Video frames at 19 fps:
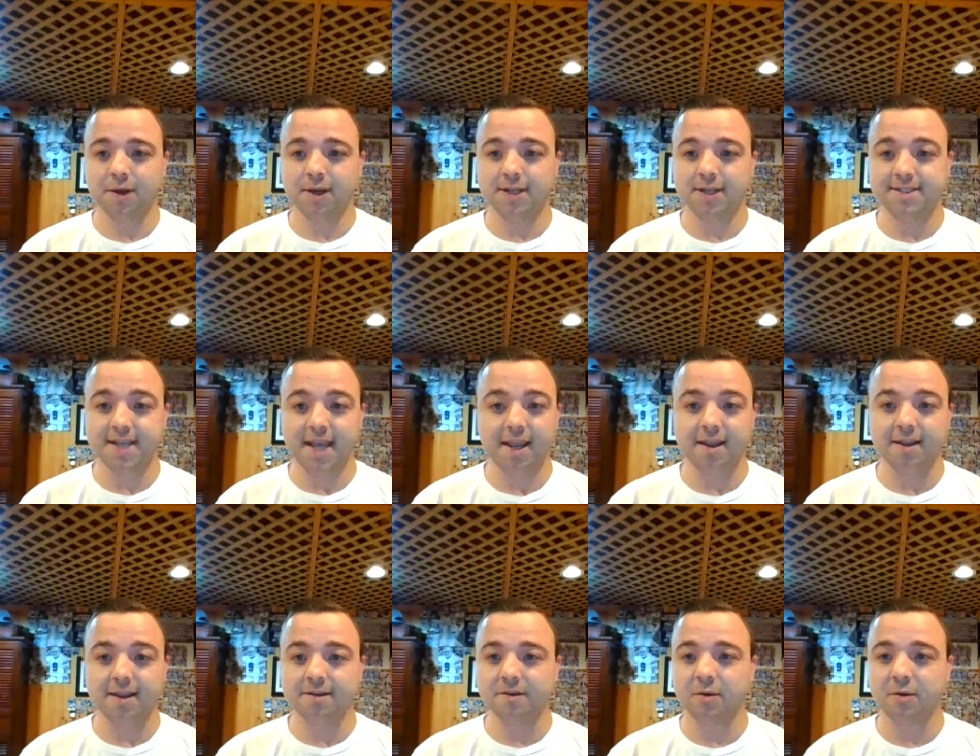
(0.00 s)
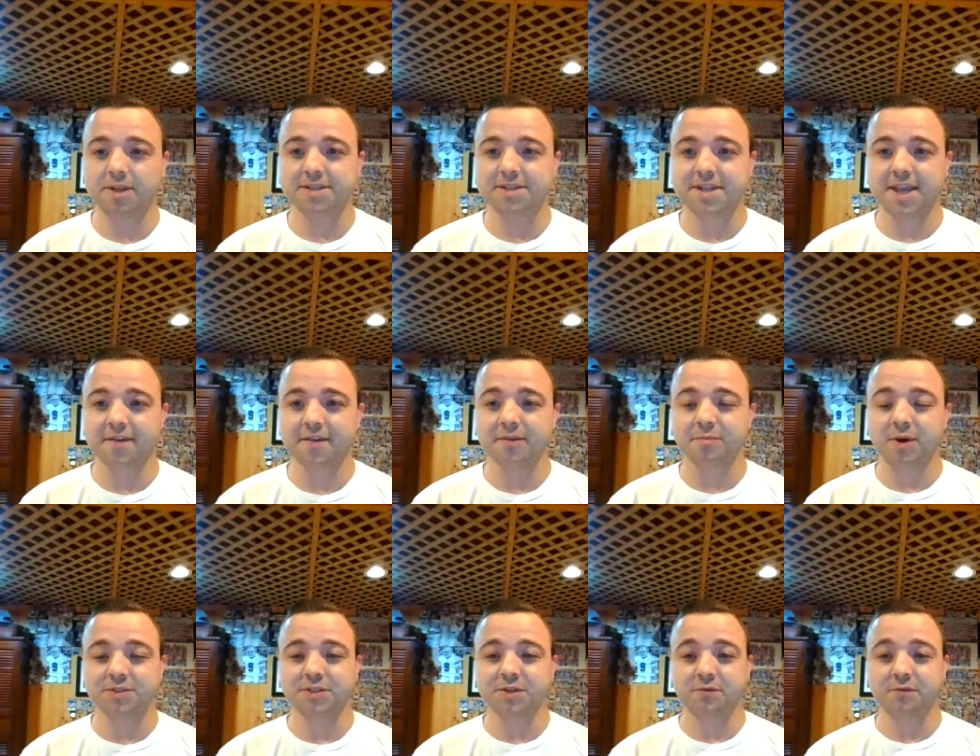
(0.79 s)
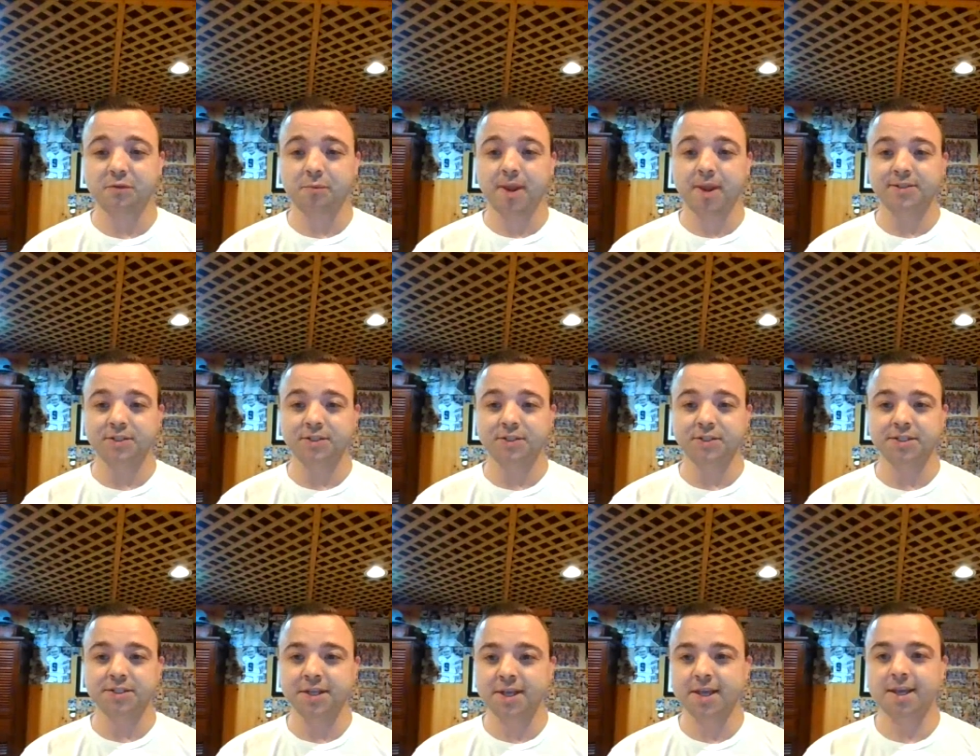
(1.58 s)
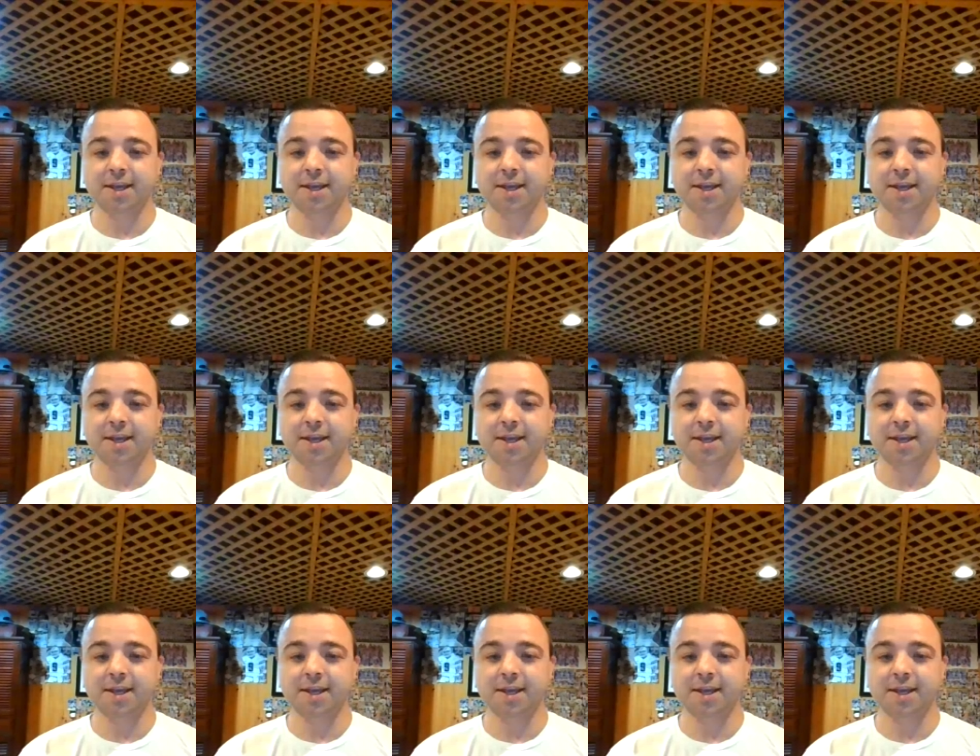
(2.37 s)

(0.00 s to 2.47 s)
a date. Nobody's given much information.